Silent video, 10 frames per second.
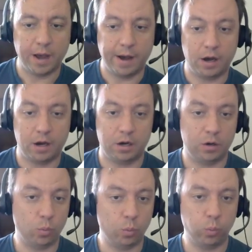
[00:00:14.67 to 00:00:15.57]

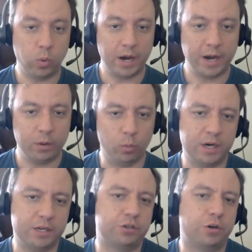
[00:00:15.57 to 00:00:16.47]
What
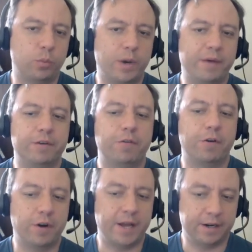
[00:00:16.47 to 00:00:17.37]
is shortwave
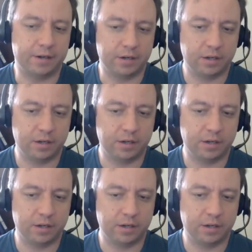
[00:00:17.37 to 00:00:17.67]
infrared?